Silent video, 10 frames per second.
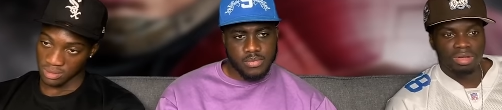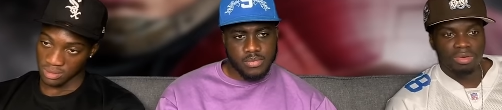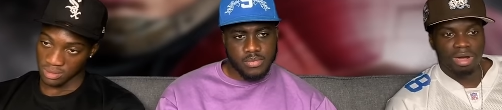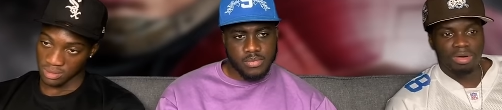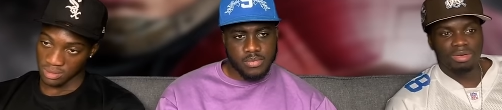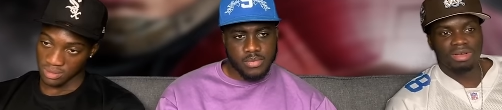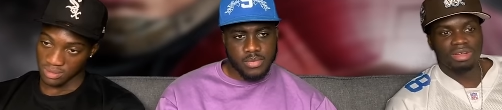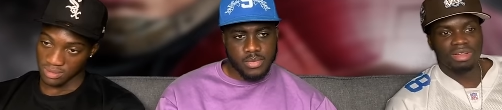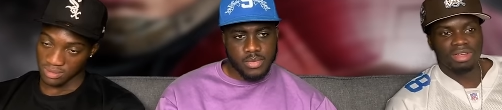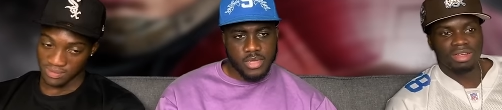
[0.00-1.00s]
Speaker 1: Wow.
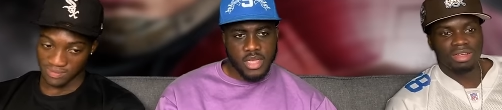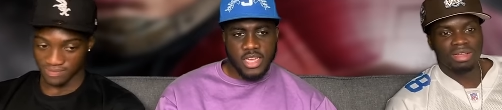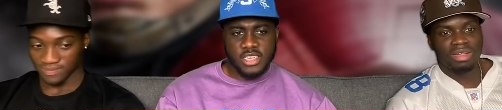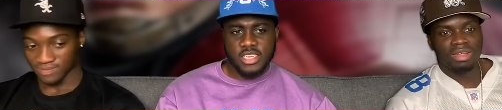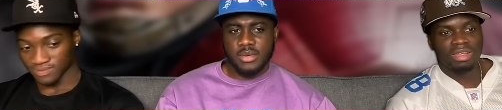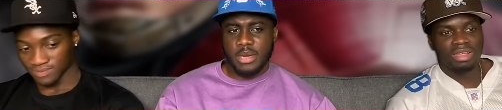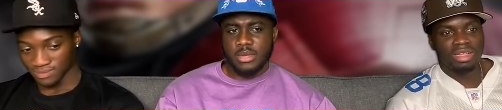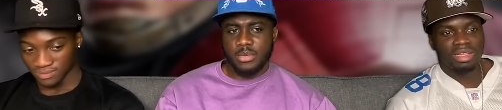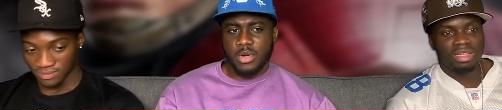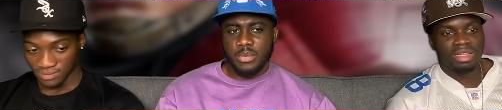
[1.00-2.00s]
Yeah, that shit is about to
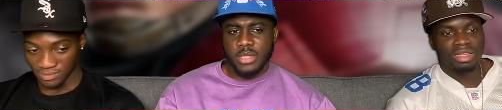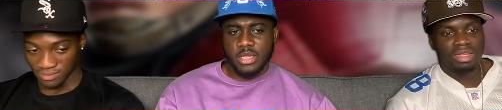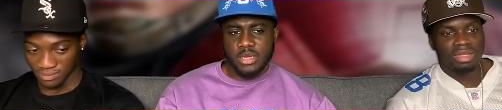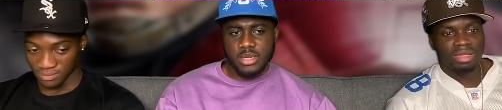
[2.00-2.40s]
blow up, isn't it?